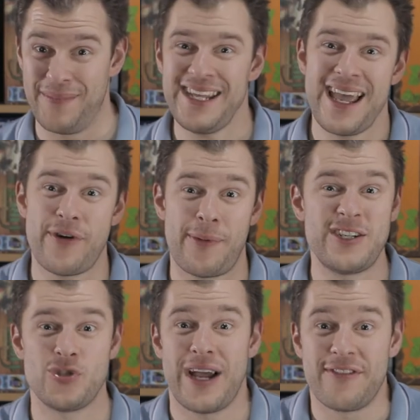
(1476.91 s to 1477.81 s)
I gave up
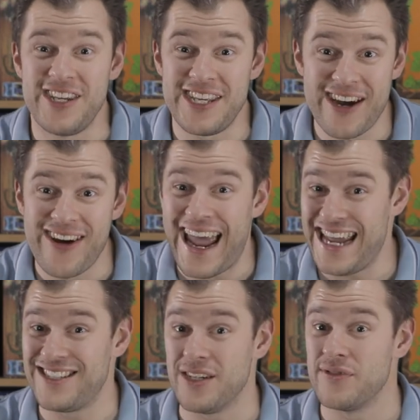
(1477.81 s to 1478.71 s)
history after year
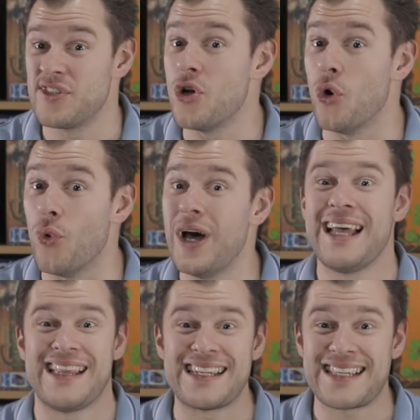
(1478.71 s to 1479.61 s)
8 of school.
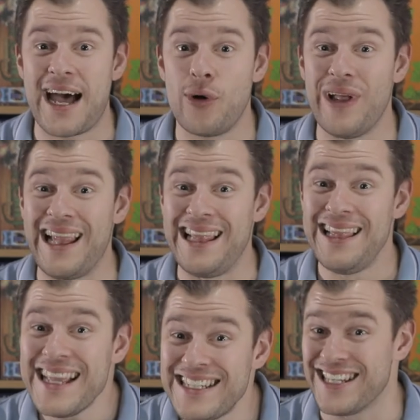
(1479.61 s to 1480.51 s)
That's how
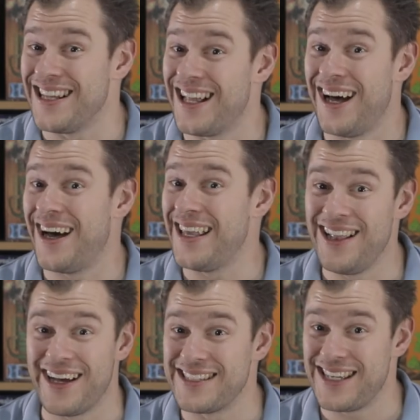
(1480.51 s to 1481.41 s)
little I
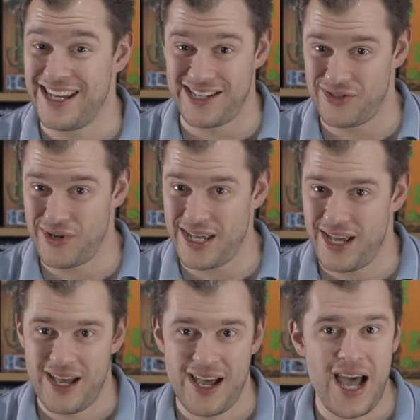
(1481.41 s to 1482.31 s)
liked history.
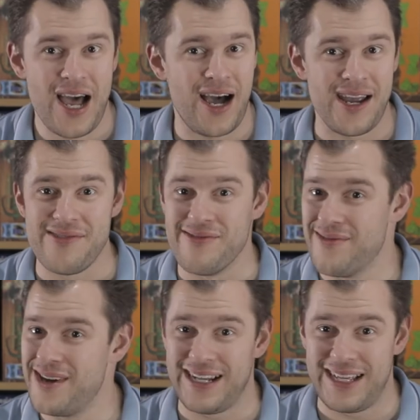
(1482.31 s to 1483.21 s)
I
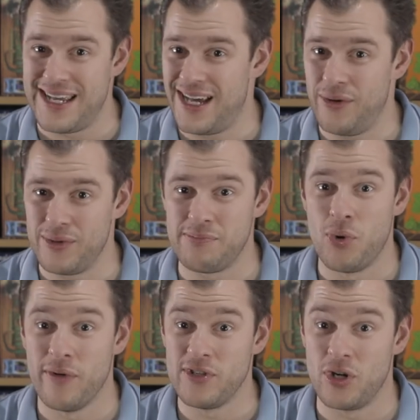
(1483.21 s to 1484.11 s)
really was
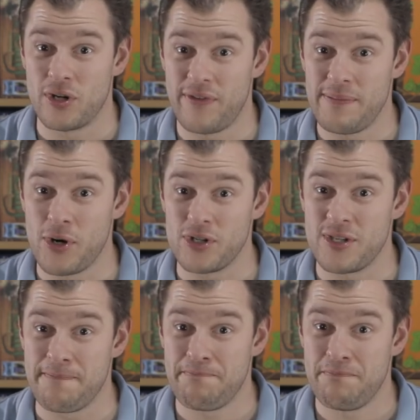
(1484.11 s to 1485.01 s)
more of a geography
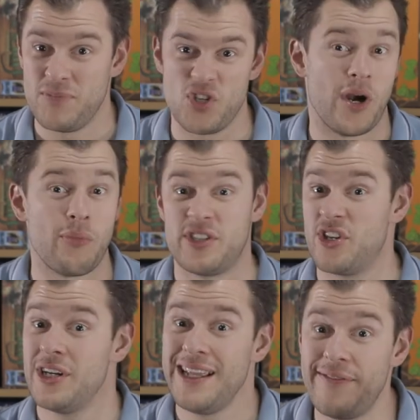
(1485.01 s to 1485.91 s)
person. So I would
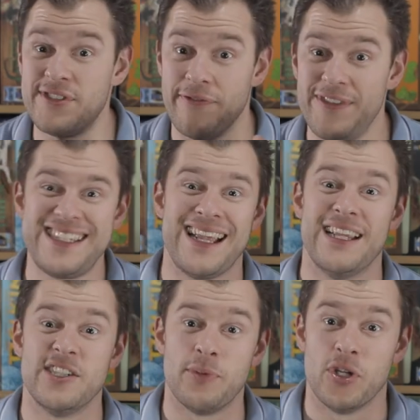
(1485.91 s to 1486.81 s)
certainly love to visit
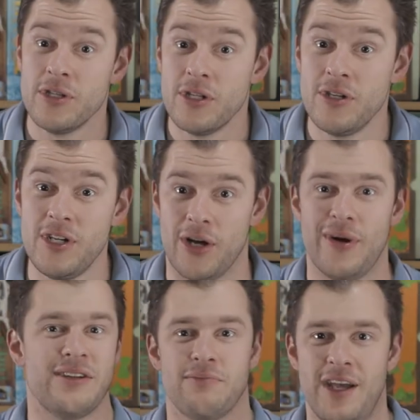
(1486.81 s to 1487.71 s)
Lisbon, you
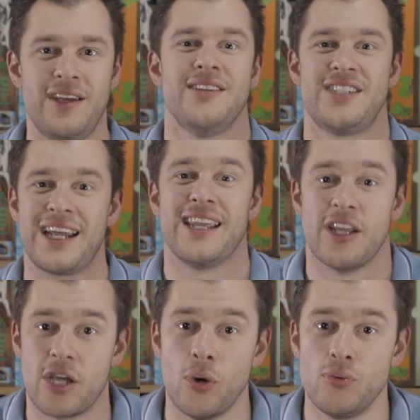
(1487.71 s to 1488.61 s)
know, and check in
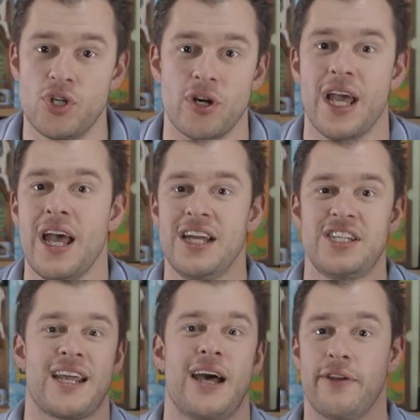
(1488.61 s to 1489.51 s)
the culture and
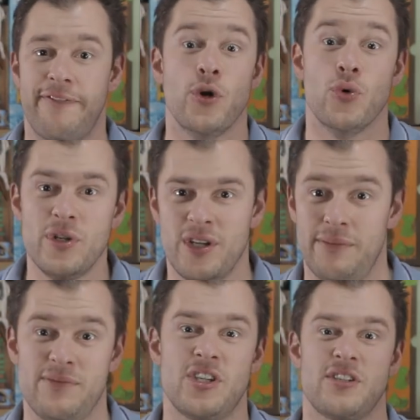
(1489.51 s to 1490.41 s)
check out the food.
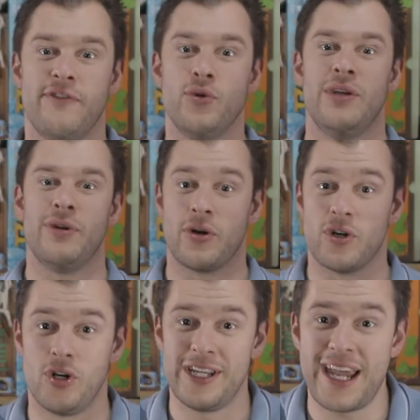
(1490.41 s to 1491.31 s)
I'm such a foodie when I go
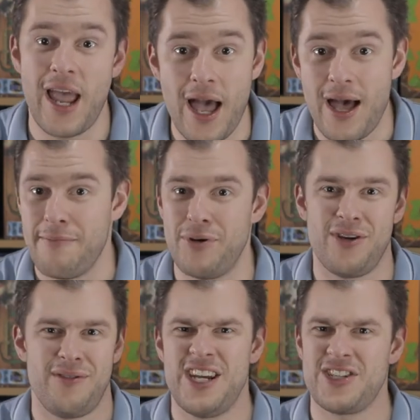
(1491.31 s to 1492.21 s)
on holiday.
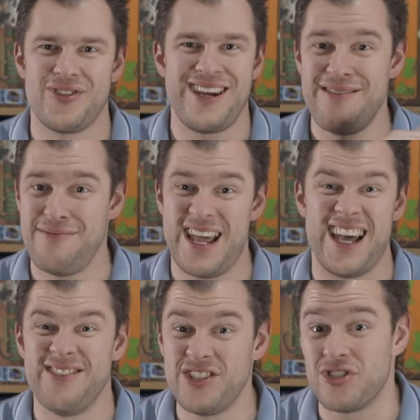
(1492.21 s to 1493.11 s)
But history,
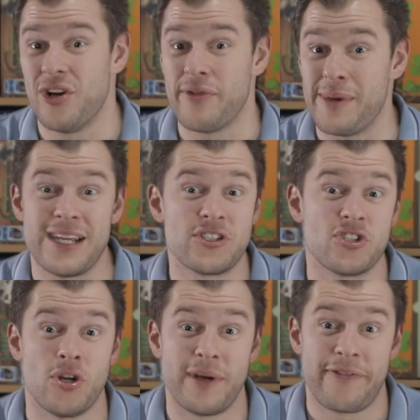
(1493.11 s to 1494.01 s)
yeah, just not for me. It's
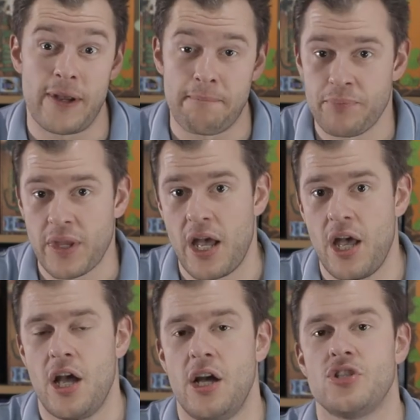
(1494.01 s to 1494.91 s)
just not my thing.
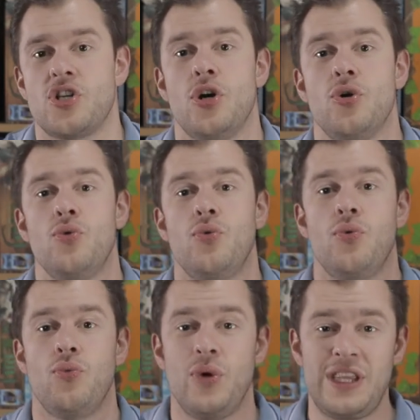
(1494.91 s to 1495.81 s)

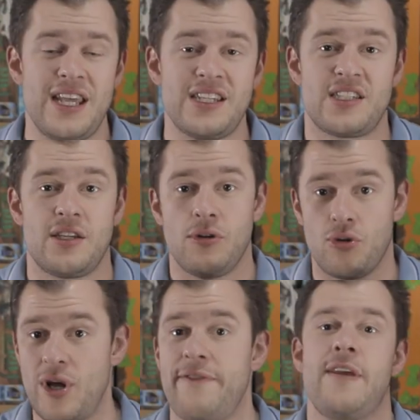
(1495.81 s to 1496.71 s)
So with this,
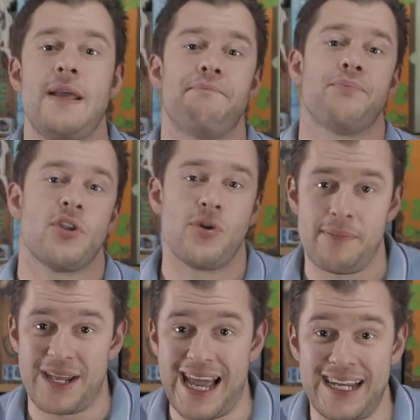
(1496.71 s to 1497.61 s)
great theme,
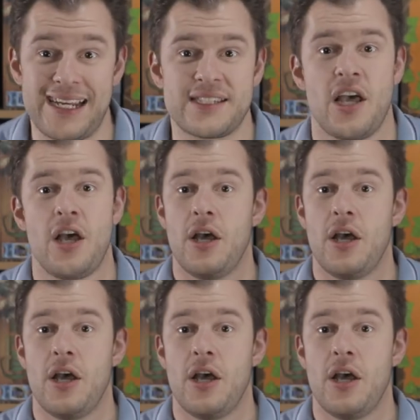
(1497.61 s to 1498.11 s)
great mechanics.